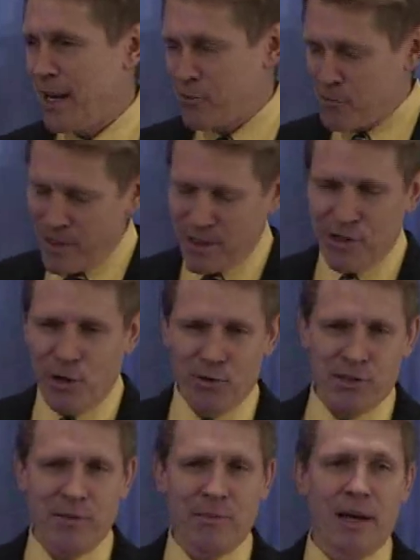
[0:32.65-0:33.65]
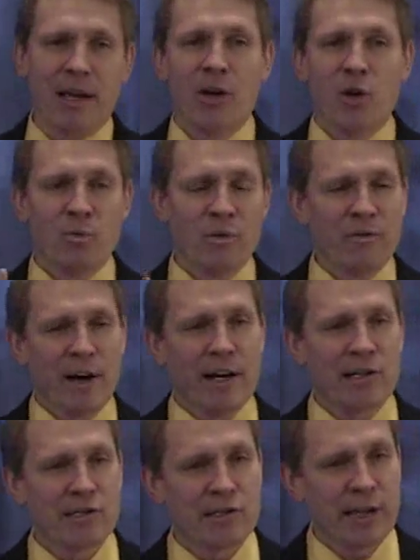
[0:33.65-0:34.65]
And I was making notes in my
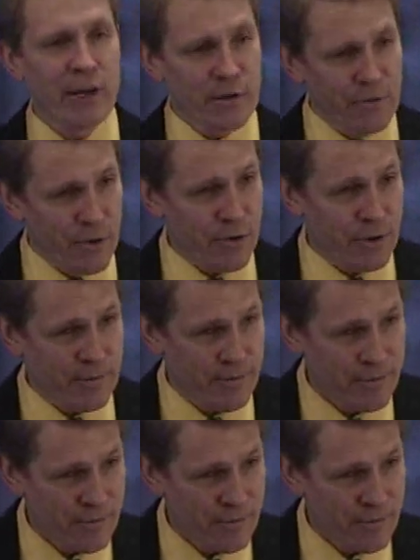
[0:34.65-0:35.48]
revised standard version.